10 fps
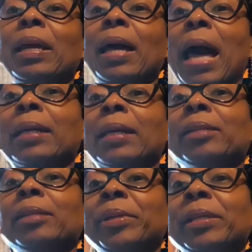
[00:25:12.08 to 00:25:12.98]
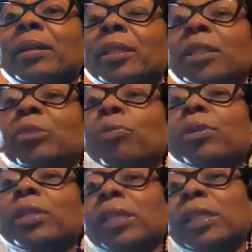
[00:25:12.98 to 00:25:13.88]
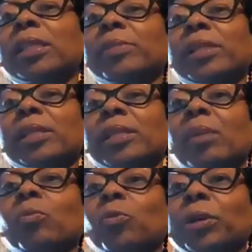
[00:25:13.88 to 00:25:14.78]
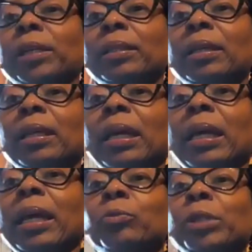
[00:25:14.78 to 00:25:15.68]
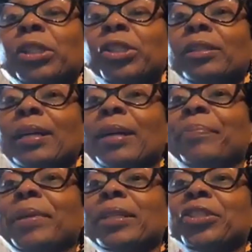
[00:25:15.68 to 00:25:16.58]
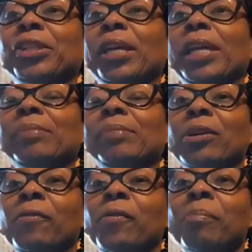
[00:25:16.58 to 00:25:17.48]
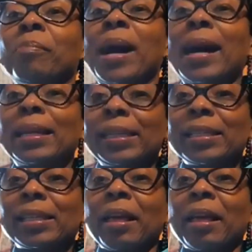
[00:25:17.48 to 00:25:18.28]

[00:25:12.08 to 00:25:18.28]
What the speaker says: I can be a support system to someone. And we should not be ashamed of our bodies